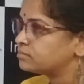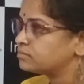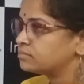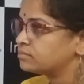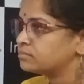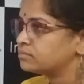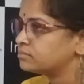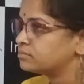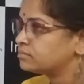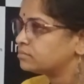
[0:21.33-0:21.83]

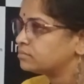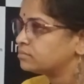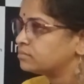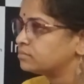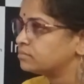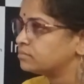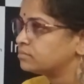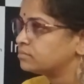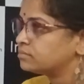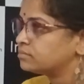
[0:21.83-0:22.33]

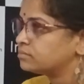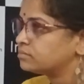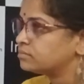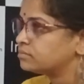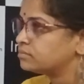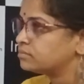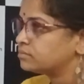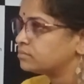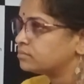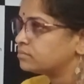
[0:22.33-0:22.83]

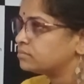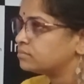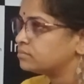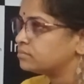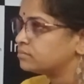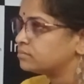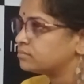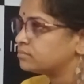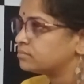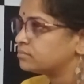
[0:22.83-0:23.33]

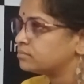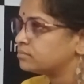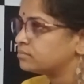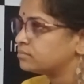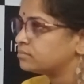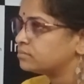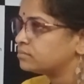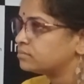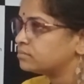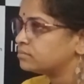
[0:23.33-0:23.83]

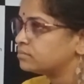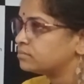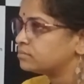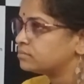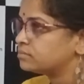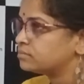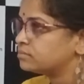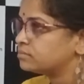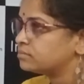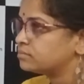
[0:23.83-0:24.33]

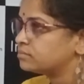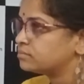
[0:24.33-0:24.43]
This person isn't speaking.